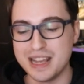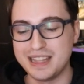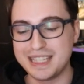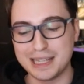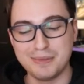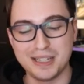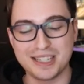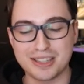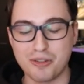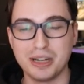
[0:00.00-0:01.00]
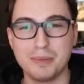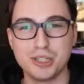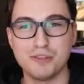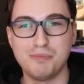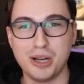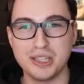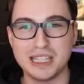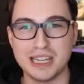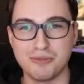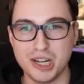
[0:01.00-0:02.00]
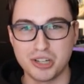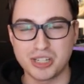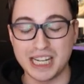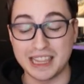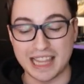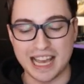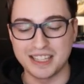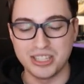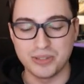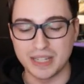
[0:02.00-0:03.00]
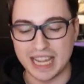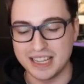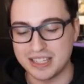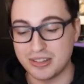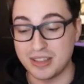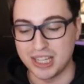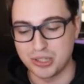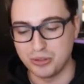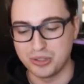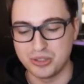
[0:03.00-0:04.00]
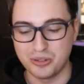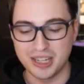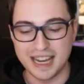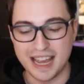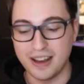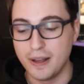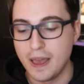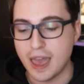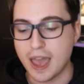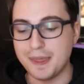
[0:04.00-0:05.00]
with someone just throwing a bunch of bots and registering thousands of accounts. So that's all sorted now.